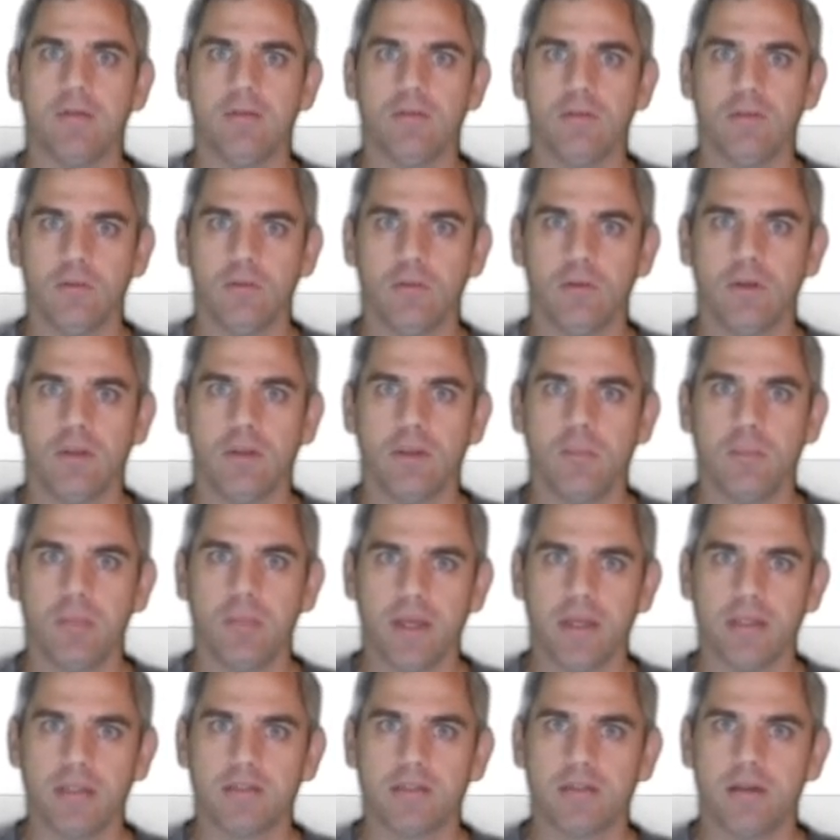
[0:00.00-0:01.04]
doing the
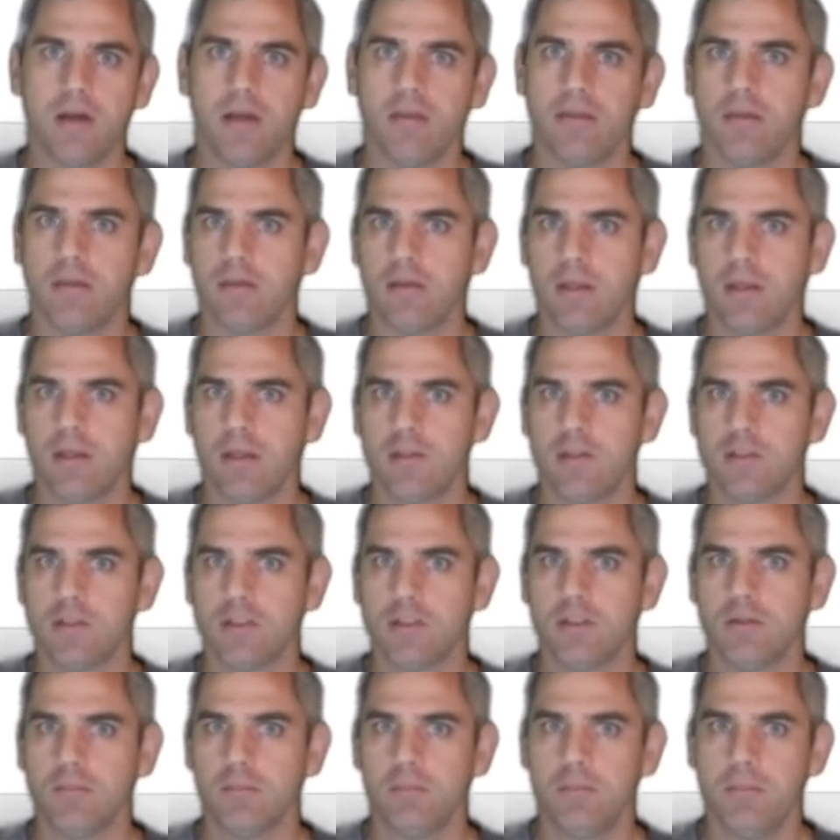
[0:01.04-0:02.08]
best
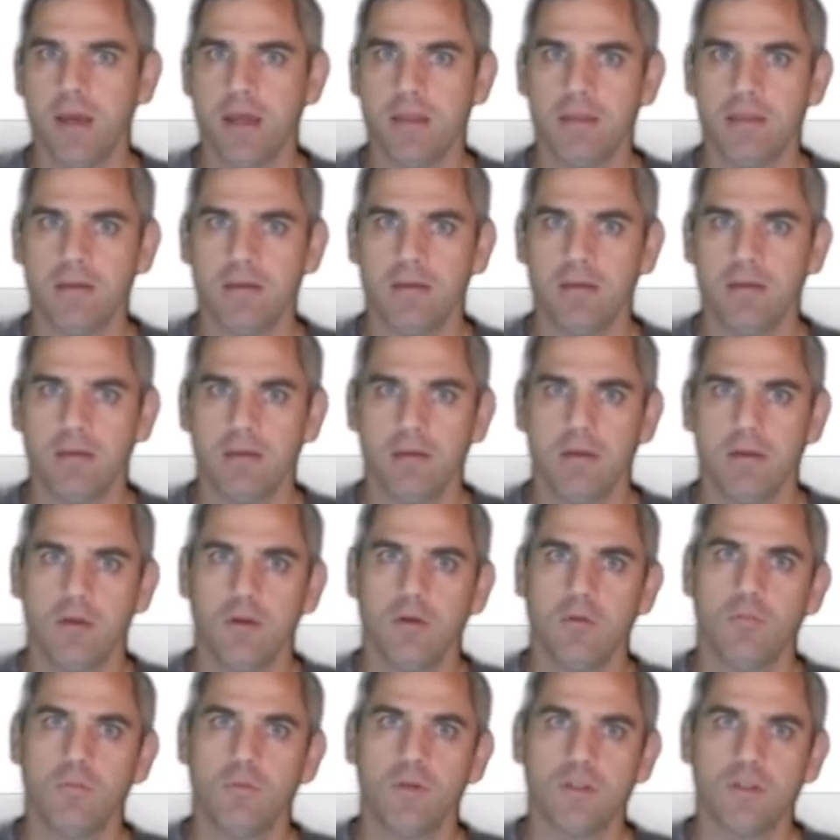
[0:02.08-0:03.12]
authentication method, which